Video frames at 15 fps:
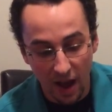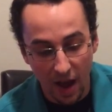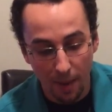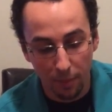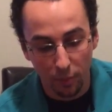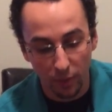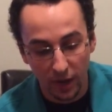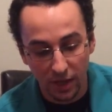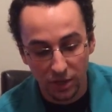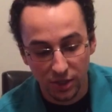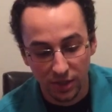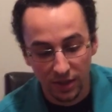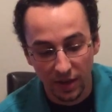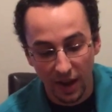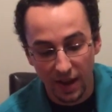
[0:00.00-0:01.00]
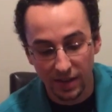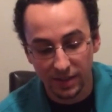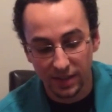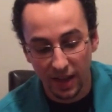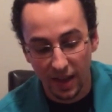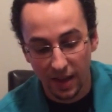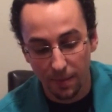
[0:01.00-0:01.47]
operation,
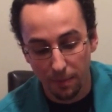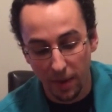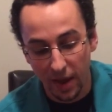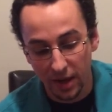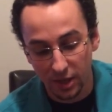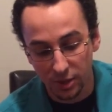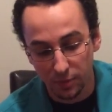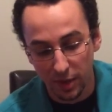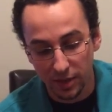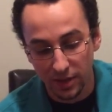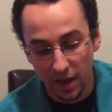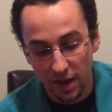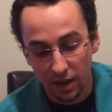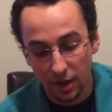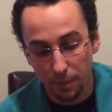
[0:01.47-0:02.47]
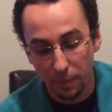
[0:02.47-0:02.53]
and data management